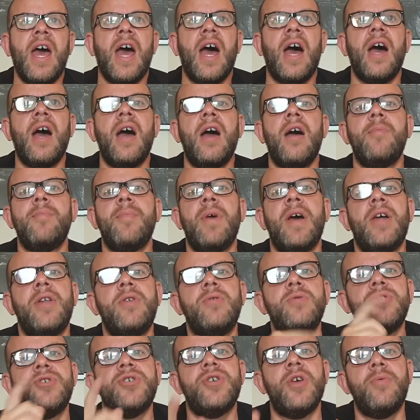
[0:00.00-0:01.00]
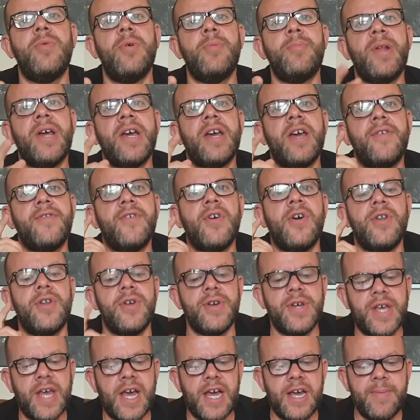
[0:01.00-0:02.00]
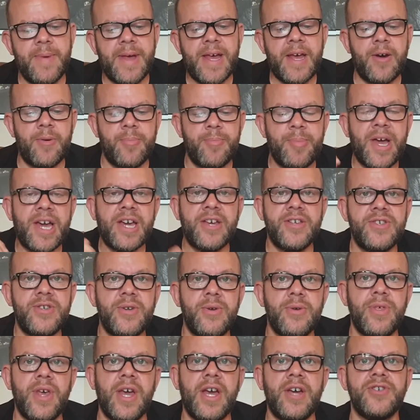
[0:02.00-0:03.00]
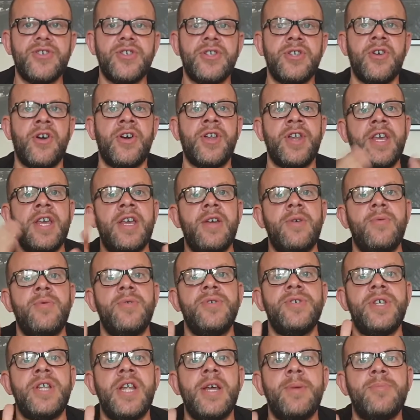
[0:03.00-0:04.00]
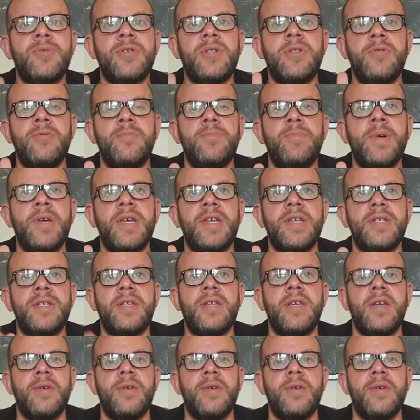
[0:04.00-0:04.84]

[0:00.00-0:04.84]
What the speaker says: And also when Black Afghano came out back in 2009, it was an absolute beast.